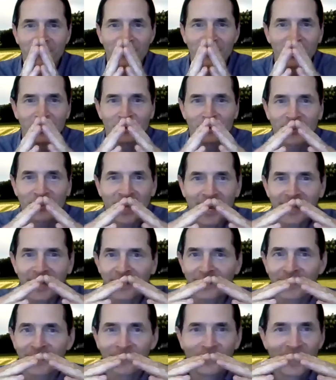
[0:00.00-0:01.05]
It's not
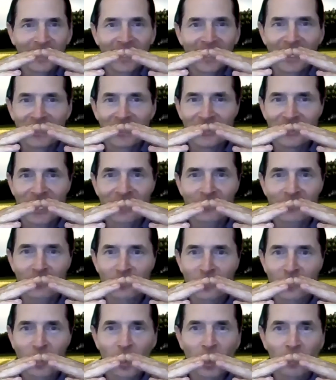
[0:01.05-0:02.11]
a gentle
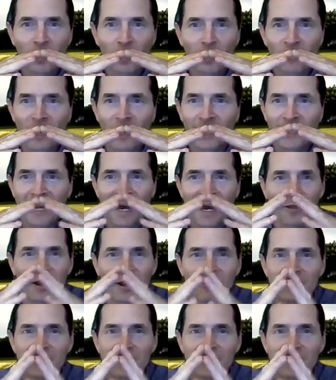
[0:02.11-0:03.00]
knoll right now. There is